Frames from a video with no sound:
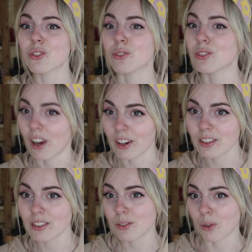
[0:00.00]
to
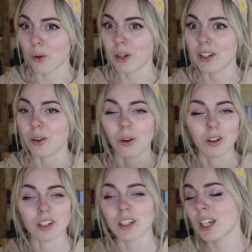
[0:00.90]
start growing,
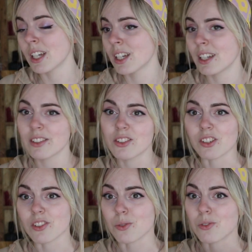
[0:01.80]
or
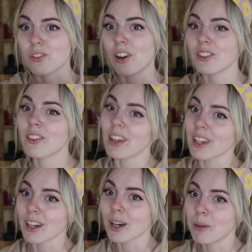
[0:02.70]
just to start
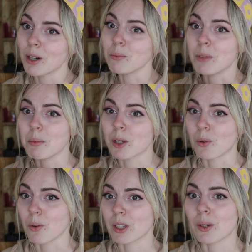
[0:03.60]
thinking about maybe
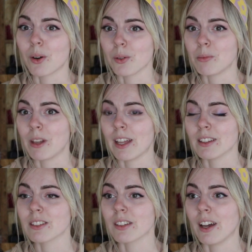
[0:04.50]
growing your own
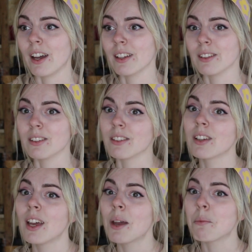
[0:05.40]
plants and
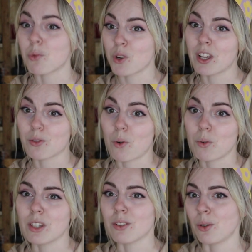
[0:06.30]

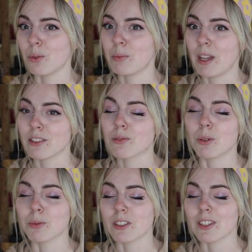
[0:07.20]
pre-growing your own plants
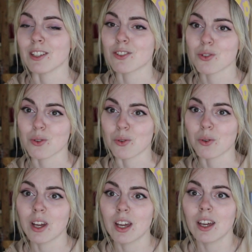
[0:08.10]
from the seeds
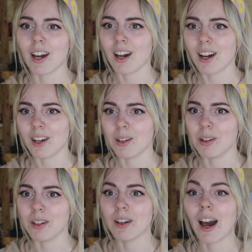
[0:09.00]
too.
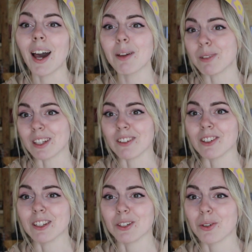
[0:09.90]
I believe
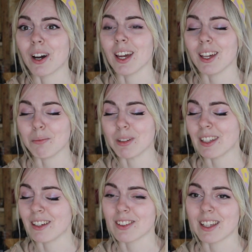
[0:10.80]
in you. I
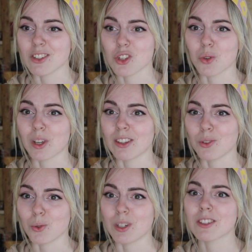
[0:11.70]
believe that you can
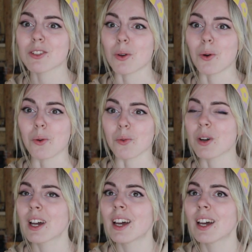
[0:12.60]
do it. So